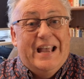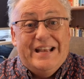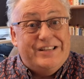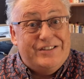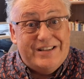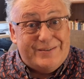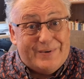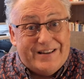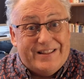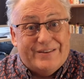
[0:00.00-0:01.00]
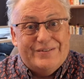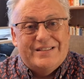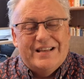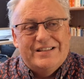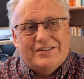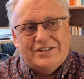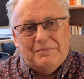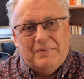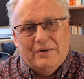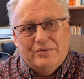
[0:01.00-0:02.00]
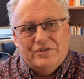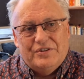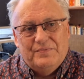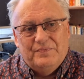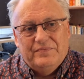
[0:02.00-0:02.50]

It's just one of those things, I suppose.